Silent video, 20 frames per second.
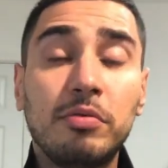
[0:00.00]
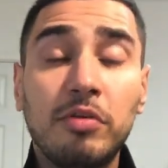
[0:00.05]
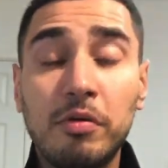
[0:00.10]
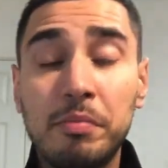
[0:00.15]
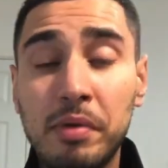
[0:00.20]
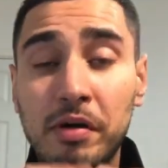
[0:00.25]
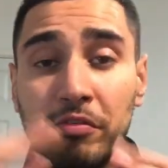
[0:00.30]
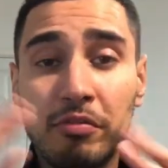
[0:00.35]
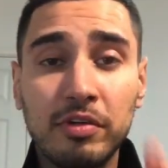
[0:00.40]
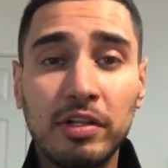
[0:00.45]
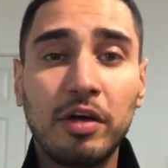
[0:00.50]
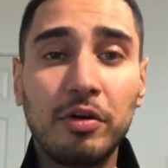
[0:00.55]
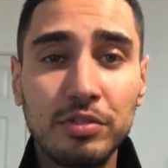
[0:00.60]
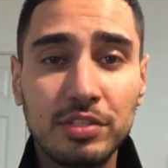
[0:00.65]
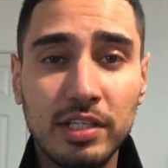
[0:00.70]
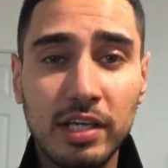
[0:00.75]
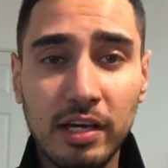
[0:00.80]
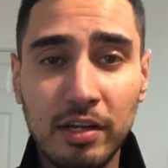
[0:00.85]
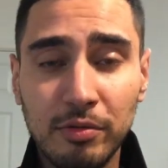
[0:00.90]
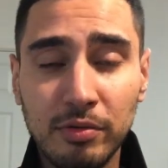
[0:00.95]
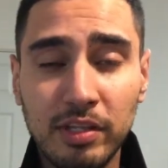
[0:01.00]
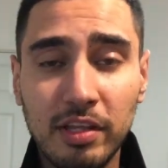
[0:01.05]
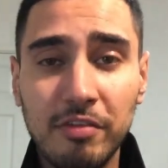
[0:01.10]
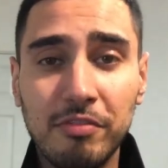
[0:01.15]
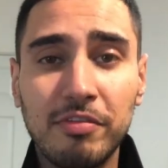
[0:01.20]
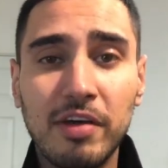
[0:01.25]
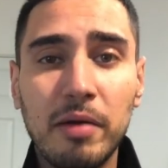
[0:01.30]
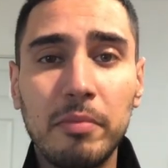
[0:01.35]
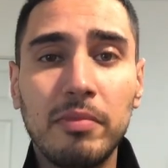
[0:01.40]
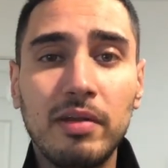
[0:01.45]
Hope everyone else had with their
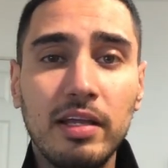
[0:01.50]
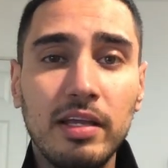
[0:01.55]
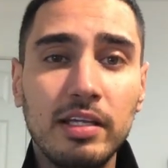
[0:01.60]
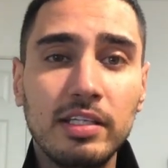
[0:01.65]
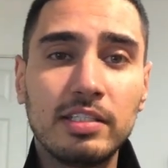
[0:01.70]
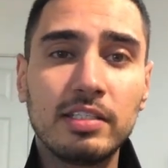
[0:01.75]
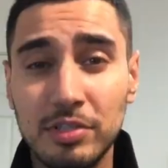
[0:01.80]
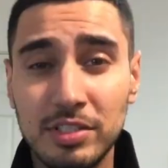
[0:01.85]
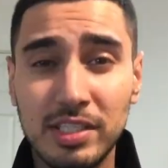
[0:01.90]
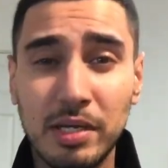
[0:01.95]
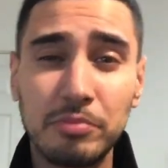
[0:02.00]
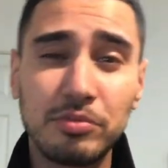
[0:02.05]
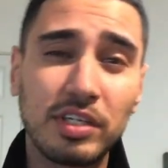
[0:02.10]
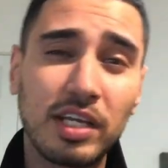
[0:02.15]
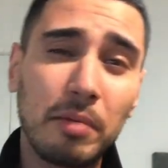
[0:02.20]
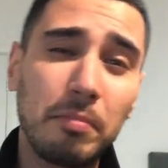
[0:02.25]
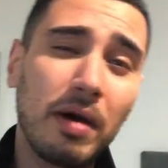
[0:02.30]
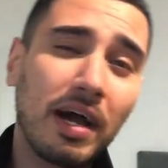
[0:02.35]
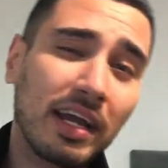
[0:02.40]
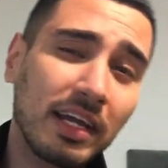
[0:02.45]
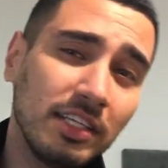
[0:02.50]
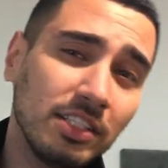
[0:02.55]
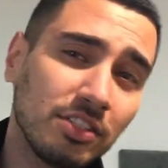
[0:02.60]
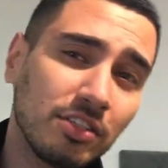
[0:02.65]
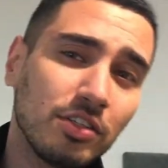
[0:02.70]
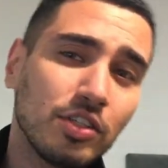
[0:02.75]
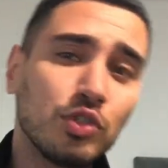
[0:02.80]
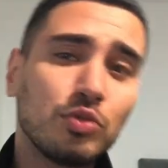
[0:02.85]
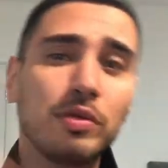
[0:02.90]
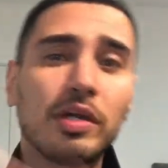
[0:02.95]
families. It's time to get back into
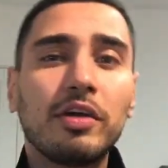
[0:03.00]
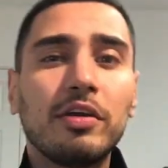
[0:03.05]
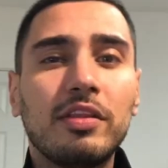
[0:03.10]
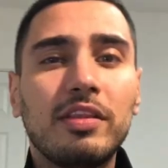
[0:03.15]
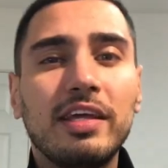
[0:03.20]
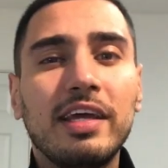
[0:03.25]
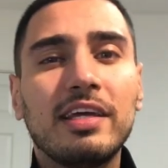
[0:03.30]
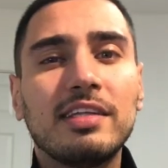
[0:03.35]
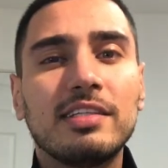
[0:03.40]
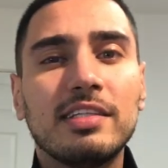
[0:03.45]
the swing of thing.